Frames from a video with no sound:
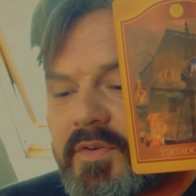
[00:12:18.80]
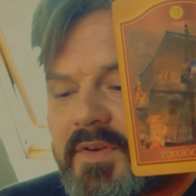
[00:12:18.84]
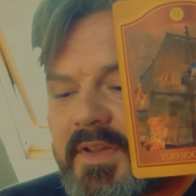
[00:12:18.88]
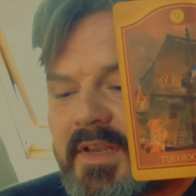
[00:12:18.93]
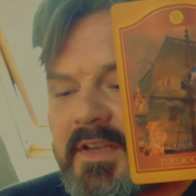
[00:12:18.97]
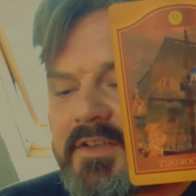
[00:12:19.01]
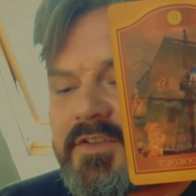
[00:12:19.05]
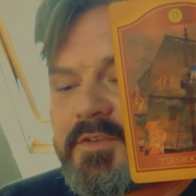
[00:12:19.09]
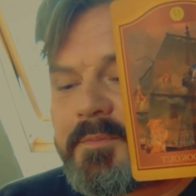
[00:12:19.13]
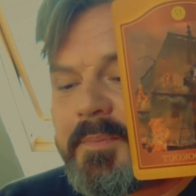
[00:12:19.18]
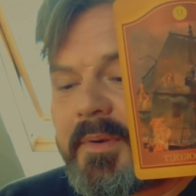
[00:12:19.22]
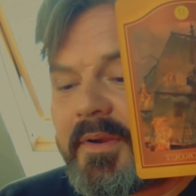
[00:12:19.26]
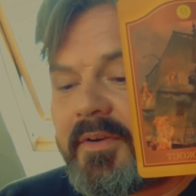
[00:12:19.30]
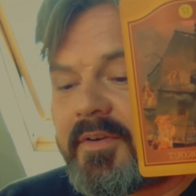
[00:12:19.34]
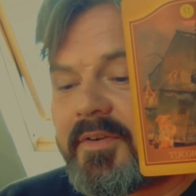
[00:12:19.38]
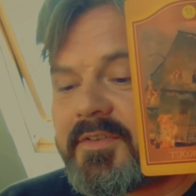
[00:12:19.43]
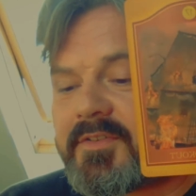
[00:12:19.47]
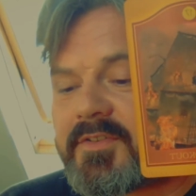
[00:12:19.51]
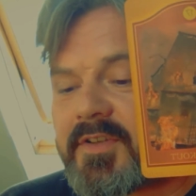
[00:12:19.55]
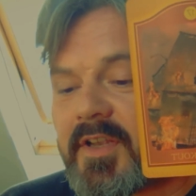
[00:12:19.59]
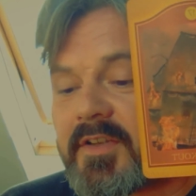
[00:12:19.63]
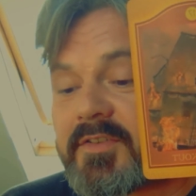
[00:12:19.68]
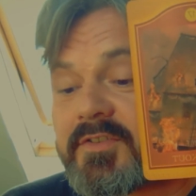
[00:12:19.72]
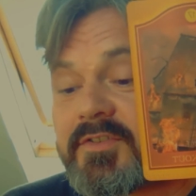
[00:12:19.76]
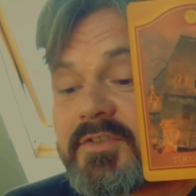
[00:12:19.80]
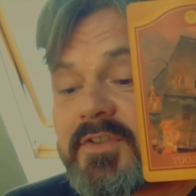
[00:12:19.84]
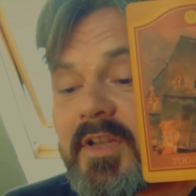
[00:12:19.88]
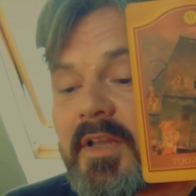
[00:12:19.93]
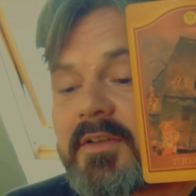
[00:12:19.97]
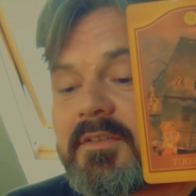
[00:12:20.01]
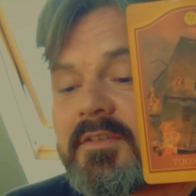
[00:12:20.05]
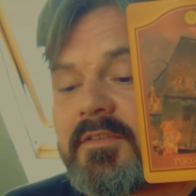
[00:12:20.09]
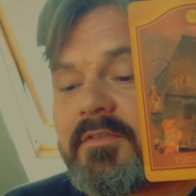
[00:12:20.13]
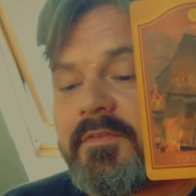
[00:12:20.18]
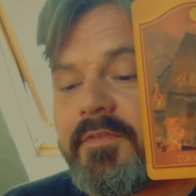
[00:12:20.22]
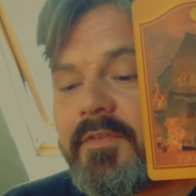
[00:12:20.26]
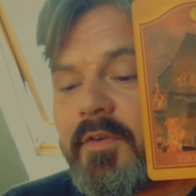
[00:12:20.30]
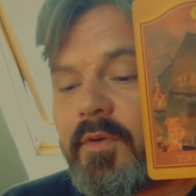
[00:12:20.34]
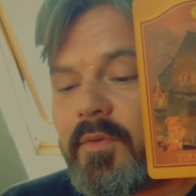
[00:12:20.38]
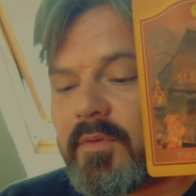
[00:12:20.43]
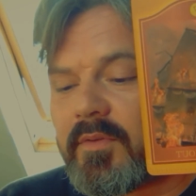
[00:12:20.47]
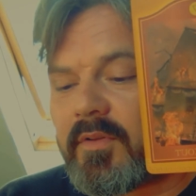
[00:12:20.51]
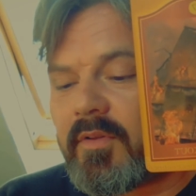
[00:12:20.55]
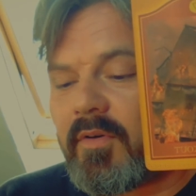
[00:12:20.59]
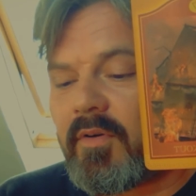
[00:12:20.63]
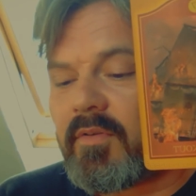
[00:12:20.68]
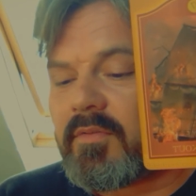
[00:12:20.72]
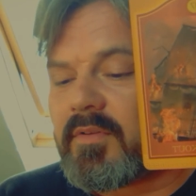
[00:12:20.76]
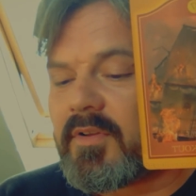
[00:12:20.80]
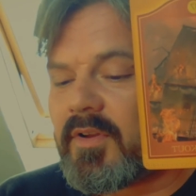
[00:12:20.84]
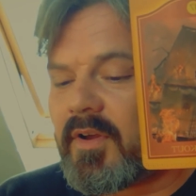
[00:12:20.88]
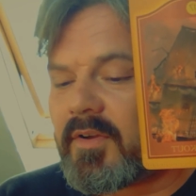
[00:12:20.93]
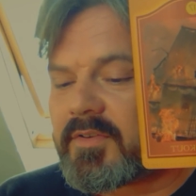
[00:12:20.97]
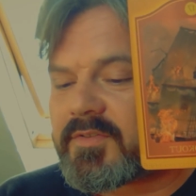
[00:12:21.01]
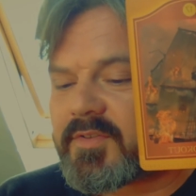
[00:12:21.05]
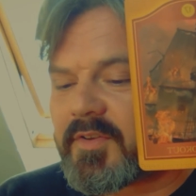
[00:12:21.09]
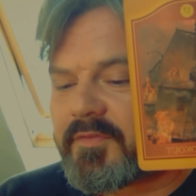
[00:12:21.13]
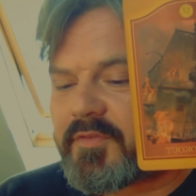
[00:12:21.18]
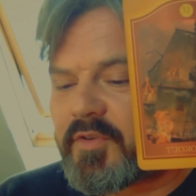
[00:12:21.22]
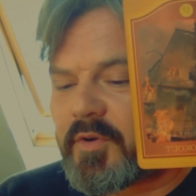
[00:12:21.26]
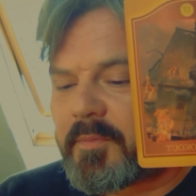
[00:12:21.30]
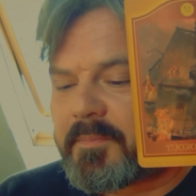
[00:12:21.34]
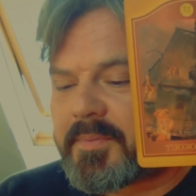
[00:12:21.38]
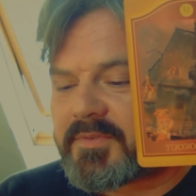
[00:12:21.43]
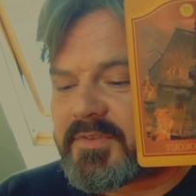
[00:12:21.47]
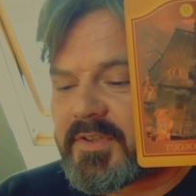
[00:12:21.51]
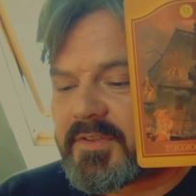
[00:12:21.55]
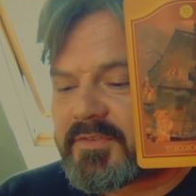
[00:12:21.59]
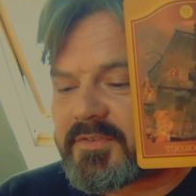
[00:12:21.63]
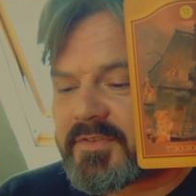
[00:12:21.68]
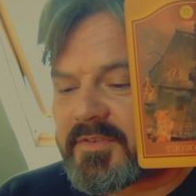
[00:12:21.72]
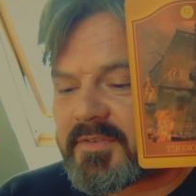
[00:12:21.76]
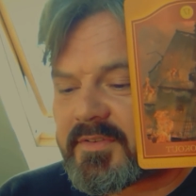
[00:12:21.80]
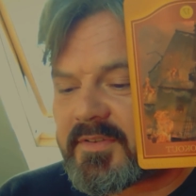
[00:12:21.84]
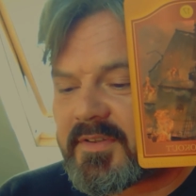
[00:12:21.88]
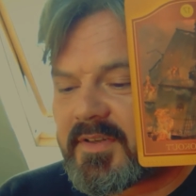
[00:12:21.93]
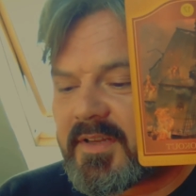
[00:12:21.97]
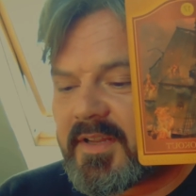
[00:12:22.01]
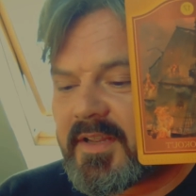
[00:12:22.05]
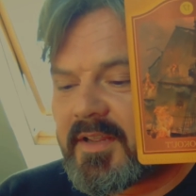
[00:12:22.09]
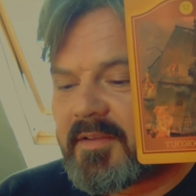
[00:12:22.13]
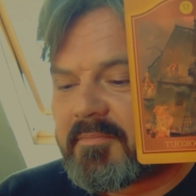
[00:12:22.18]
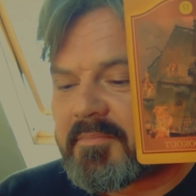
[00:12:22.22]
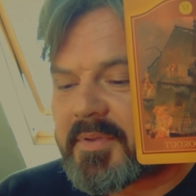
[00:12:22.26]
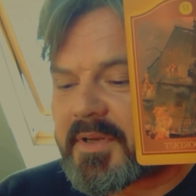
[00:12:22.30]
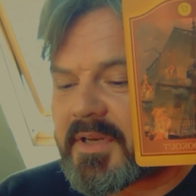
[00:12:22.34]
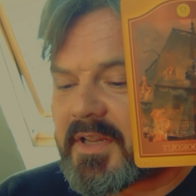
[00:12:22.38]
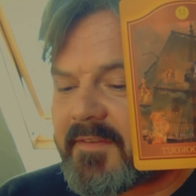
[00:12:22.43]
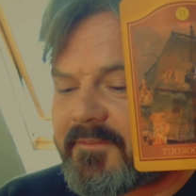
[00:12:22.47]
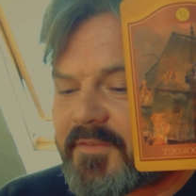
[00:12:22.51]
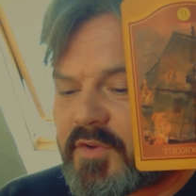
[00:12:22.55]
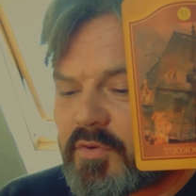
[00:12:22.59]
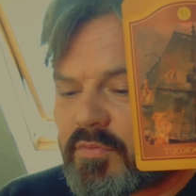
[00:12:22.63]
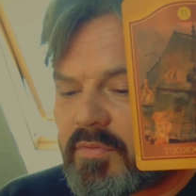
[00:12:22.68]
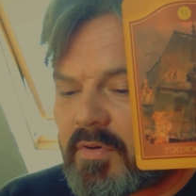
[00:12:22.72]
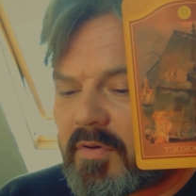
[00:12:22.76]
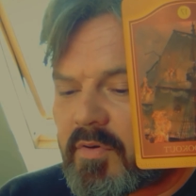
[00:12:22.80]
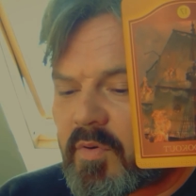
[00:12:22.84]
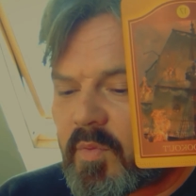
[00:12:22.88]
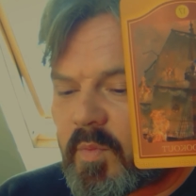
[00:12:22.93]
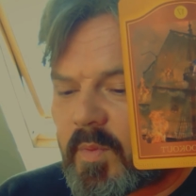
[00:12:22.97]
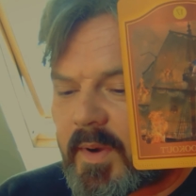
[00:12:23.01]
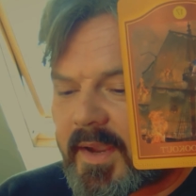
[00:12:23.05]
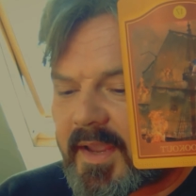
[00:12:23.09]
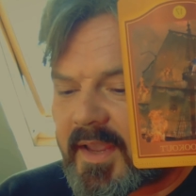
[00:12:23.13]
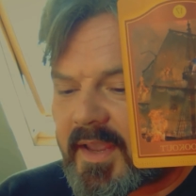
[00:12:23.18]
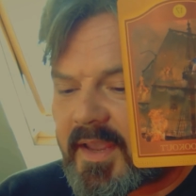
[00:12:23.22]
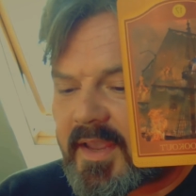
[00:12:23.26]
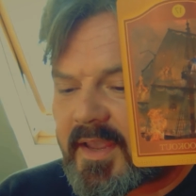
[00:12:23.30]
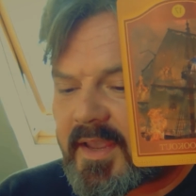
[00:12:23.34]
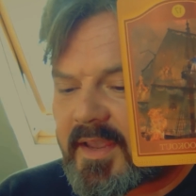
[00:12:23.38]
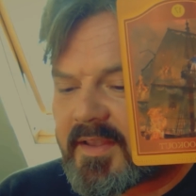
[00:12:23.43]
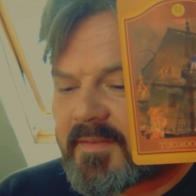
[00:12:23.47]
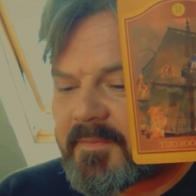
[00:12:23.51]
experience a sudden fall or loss of your position, but if you are aware,